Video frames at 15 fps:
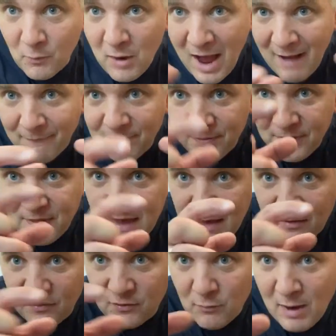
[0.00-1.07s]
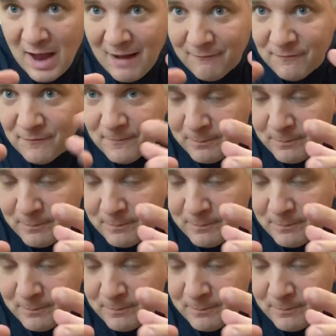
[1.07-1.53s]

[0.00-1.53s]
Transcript: have things, we have